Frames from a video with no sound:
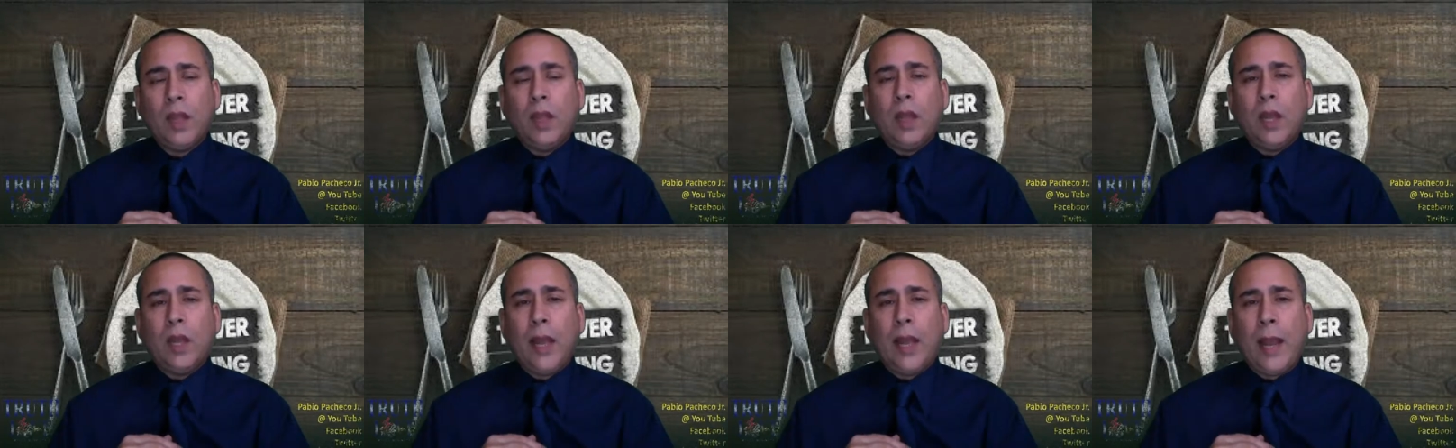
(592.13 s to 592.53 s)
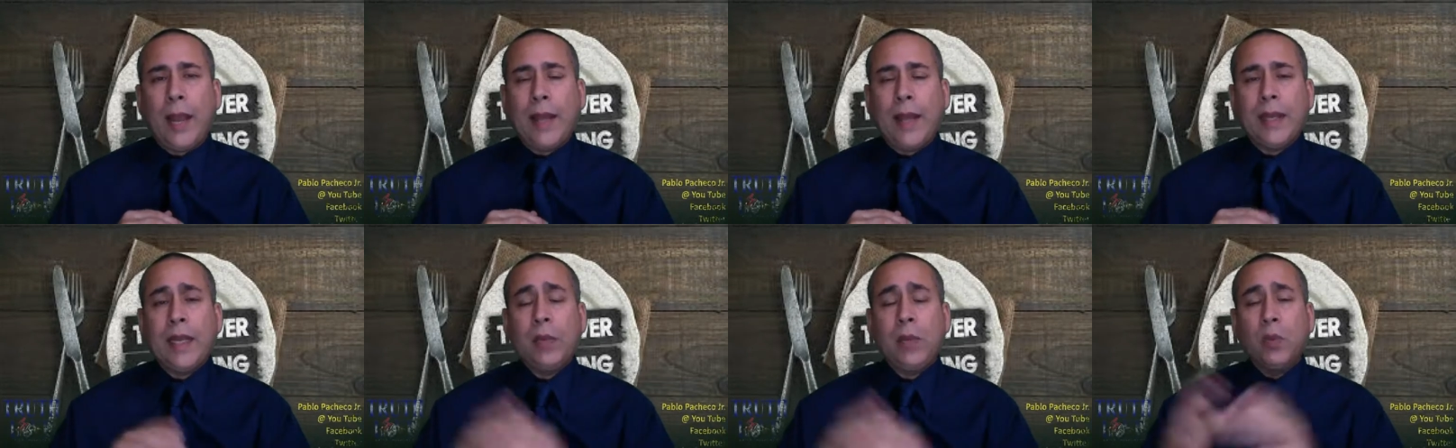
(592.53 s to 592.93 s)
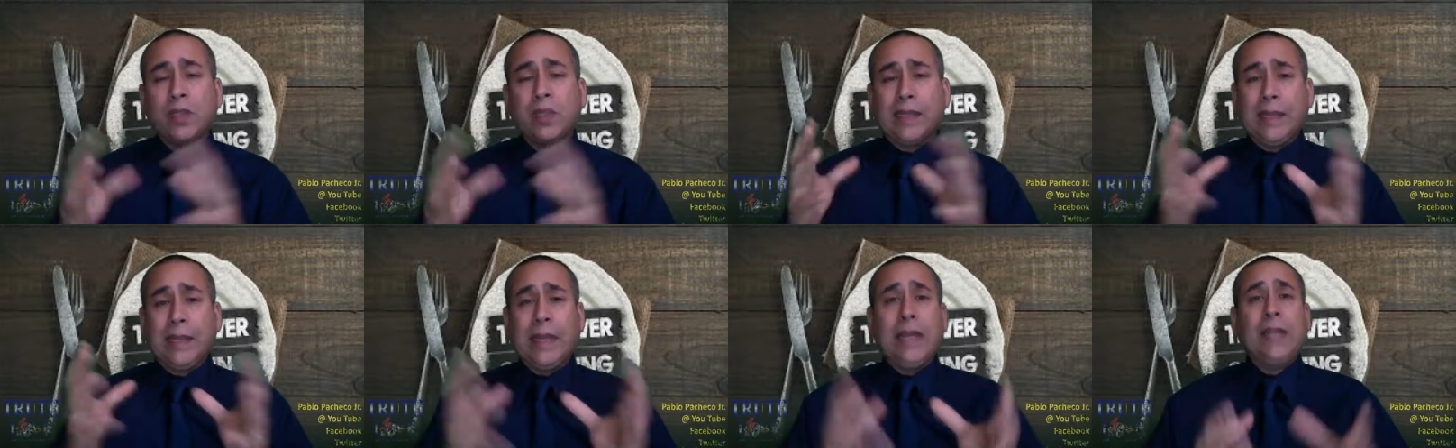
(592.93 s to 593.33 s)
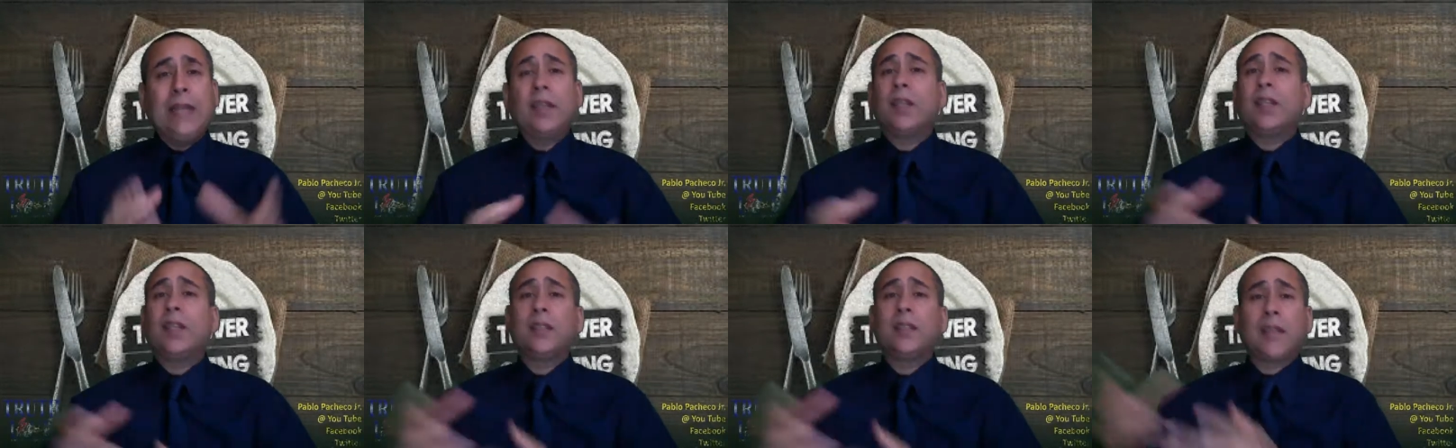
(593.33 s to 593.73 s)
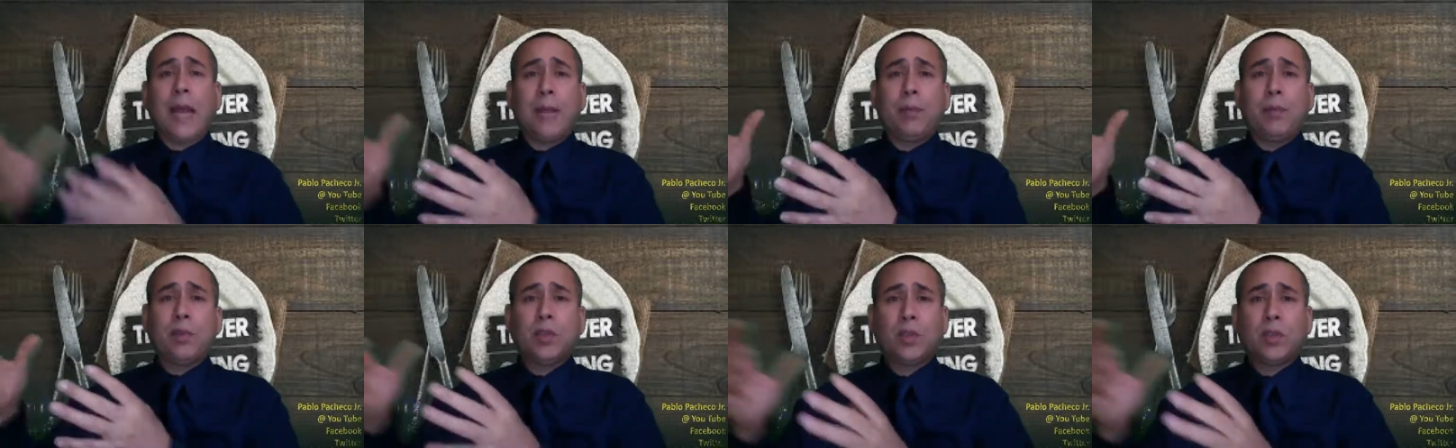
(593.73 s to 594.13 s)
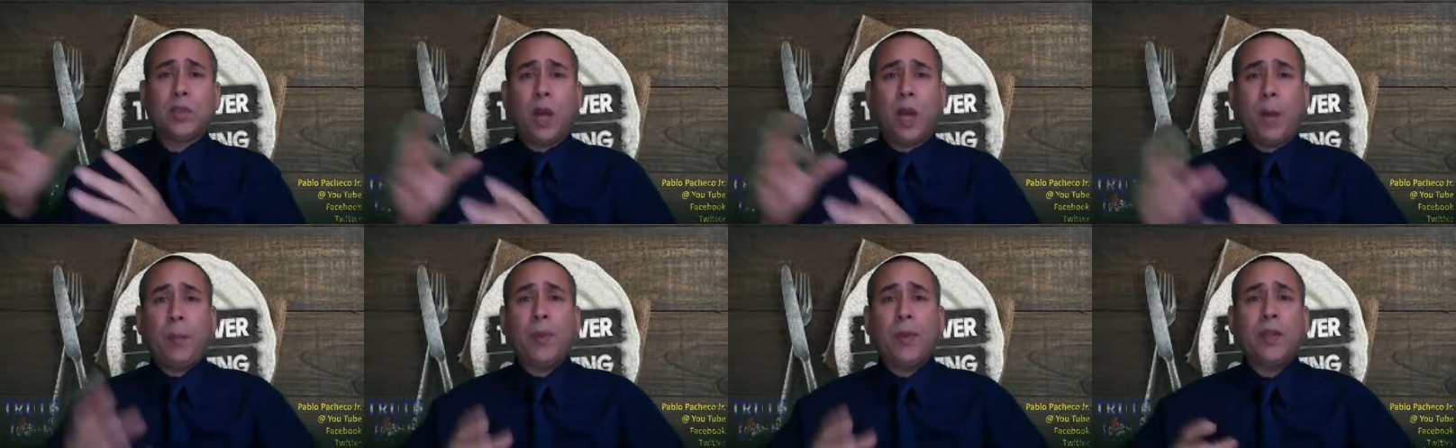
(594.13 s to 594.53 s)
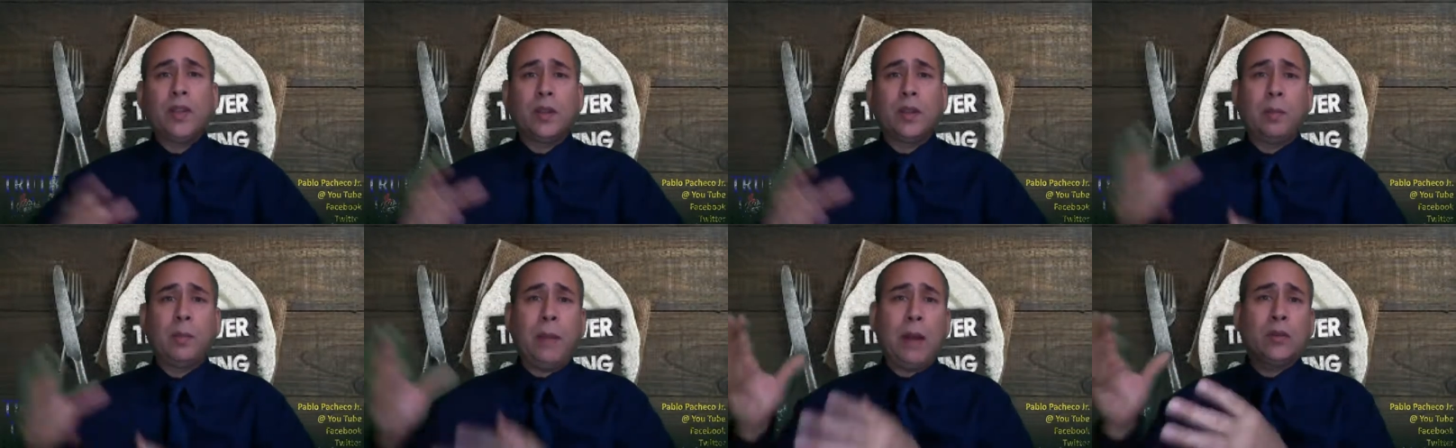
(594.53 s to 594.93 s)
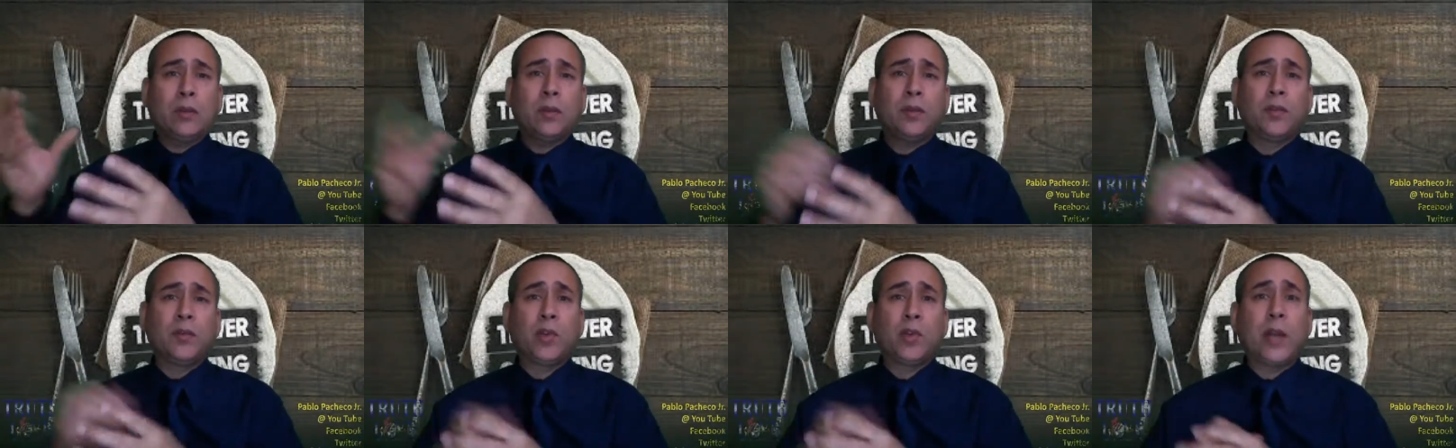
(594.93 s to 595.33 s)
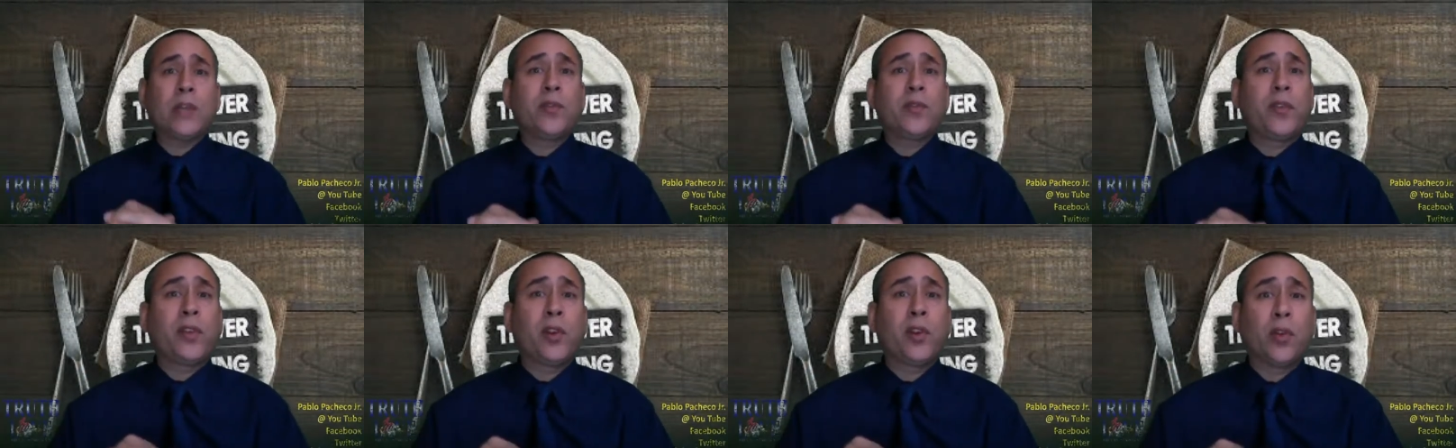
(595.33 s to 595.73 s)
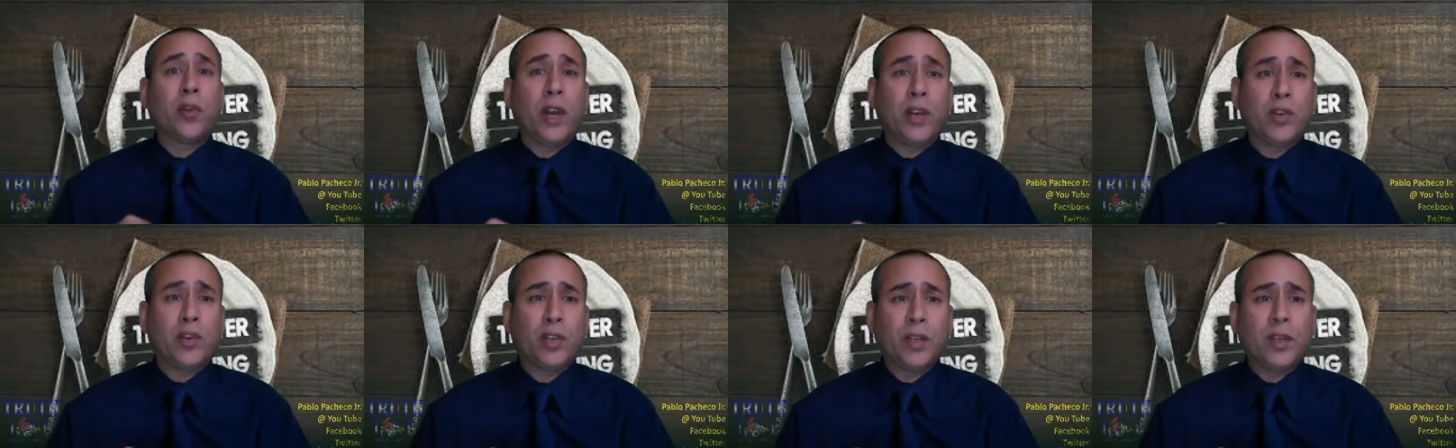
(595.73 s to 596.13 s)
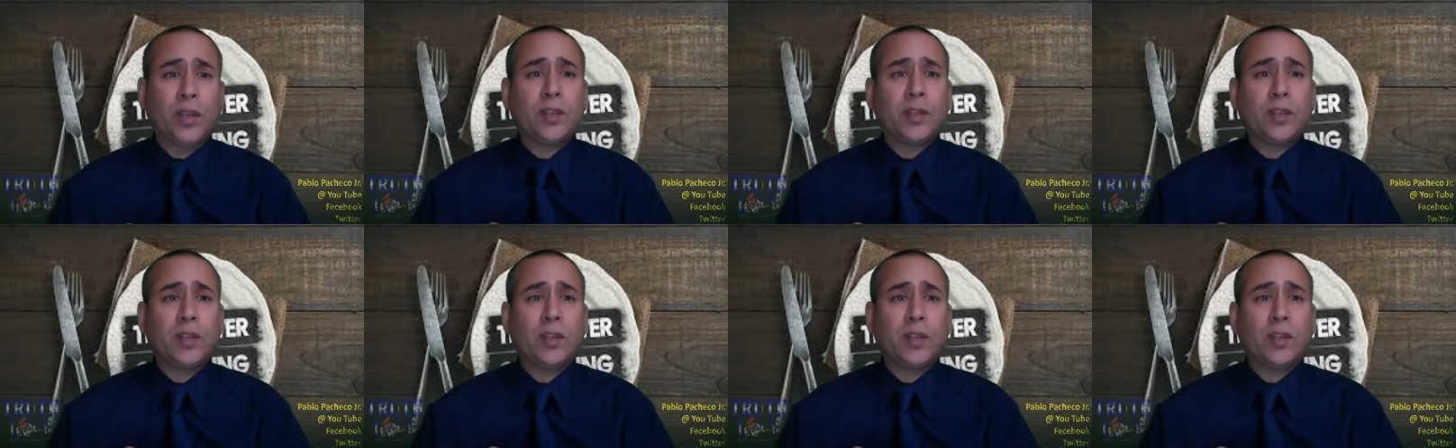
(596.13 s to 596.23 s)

and he was leading the disciples up into the Mount of Transfiguration.